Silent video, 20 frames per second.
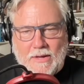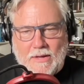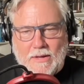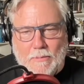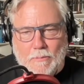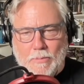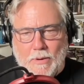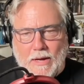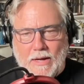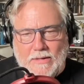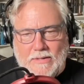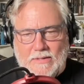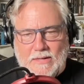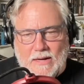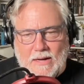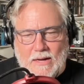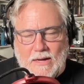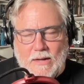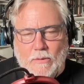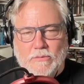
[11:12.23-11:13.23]
But
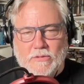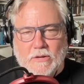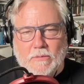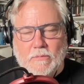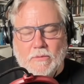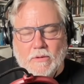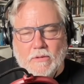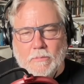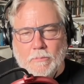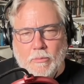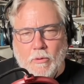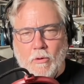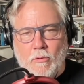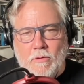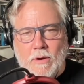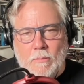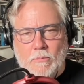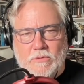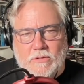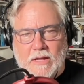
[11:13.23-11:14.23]
it was the
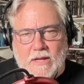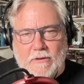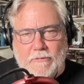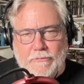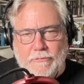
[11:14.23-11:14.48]
program was like a